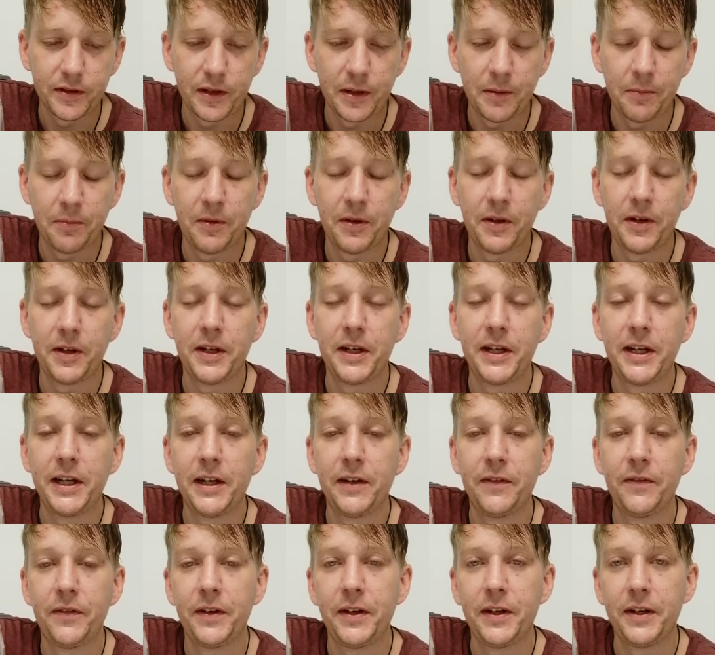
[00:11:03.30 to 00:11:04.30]
I'm gonna
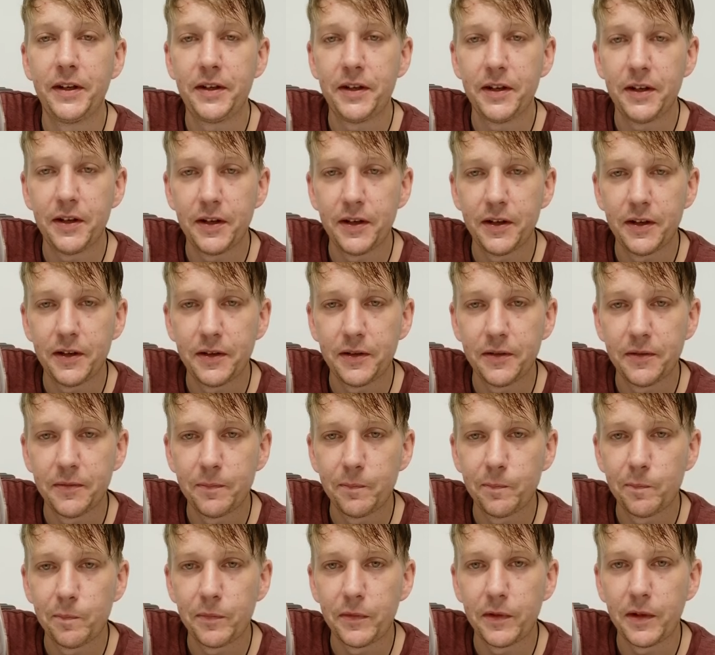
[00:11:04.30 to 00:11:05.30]
give it
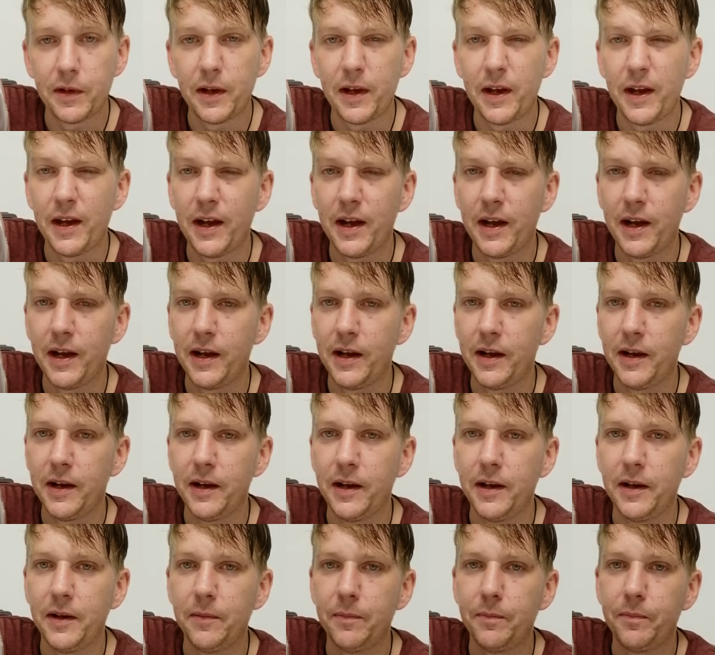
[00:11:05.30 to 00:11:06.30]

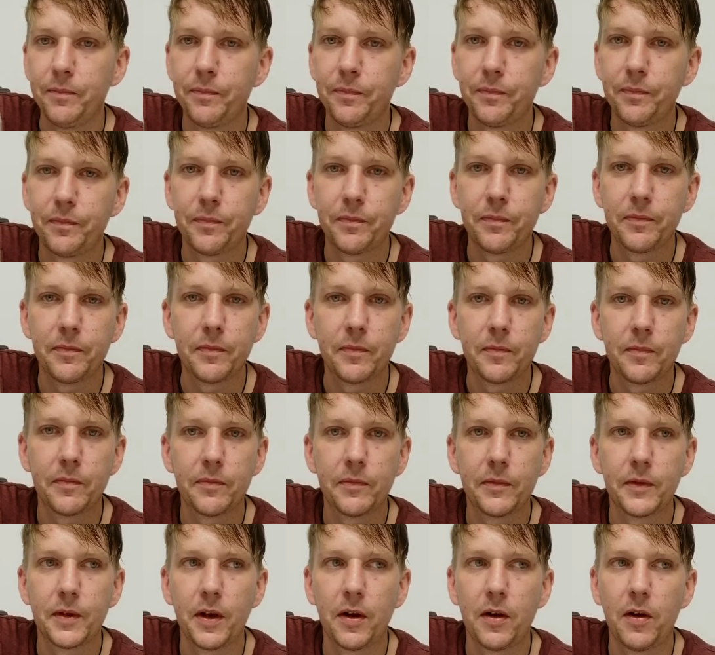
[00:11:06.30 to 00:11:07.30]
a...
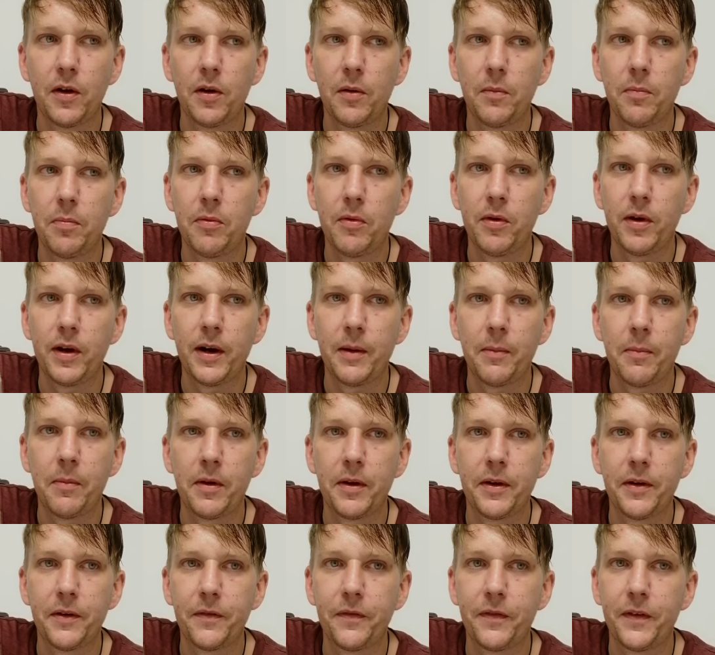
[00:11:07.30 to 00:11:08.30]
Oh boy, I'm
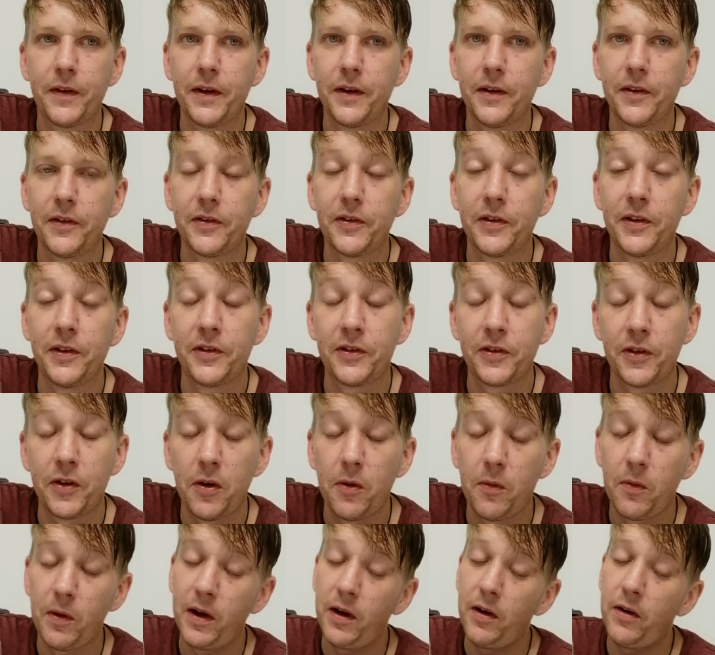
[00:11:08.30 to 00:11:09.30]
on the fence. Since
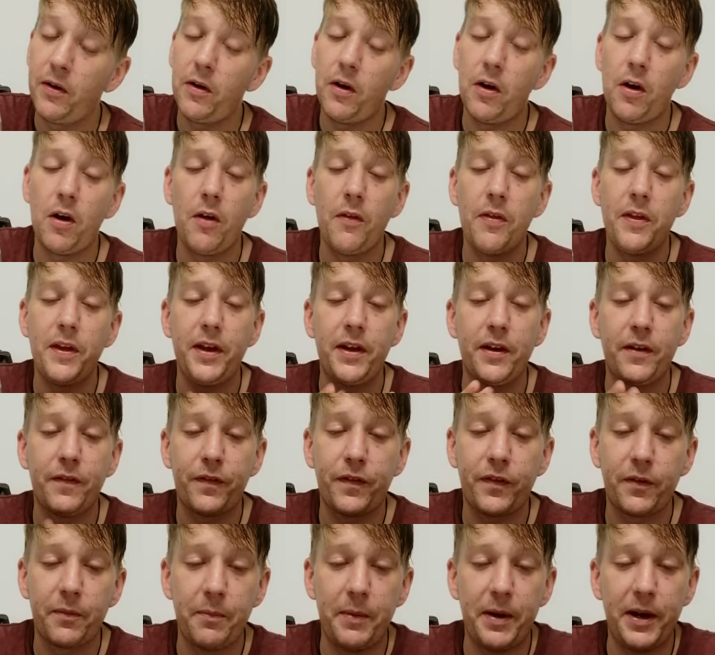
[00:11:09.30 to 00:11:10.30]
all the
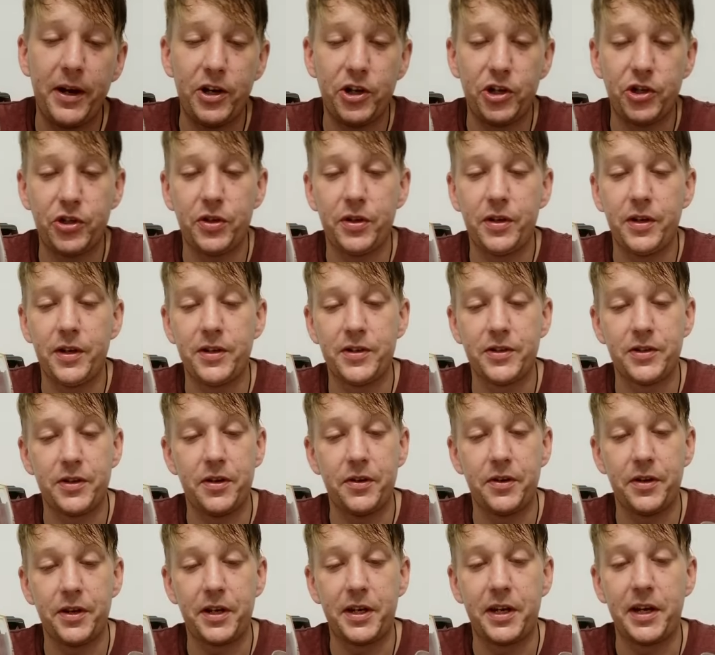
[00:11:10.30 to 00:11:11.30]
information is
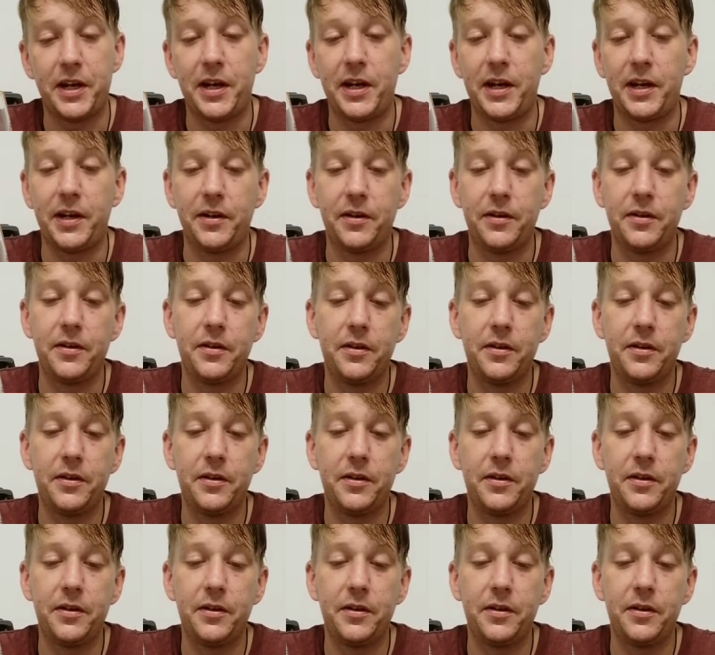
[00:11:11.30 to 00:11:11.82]
on the can.